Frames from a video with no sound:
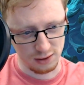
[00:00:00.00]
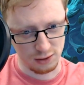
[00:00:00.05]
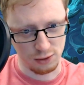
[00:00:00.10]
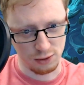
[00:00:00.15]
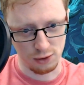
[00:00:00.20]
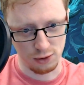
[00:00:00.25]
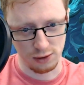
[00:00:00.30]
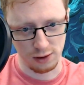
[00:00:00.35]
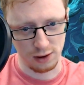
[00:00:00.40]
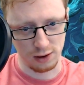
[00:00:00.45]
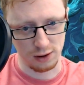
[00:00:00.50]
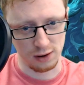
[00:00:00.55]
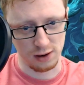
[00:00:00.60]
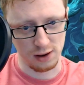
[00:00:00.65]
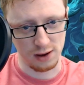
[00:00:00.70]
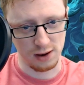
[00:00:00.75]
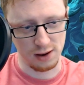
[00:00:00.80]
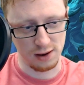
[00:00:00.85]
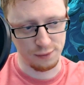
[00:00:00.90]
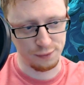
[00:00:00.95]
calling it
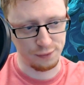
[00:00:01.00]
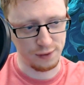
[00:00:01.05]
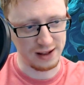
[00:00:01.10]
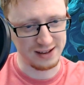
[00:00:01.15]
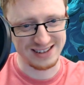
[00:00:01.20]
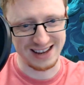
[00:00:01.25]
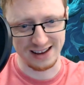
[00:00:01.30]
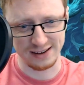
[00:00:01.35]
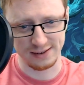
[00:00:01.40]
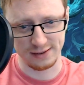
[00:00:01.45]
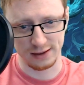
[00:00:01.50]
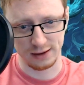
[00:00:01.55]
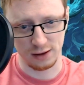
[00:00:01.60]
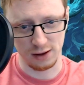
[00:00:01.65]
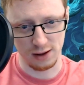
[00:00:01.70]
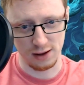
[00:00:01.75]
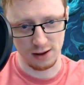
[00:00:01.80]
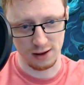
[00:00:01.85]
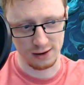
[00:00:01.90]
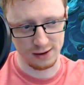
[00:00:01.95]
a fantastic
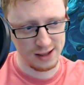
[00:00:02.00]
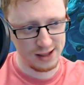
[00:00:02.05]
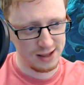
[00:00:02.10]
card.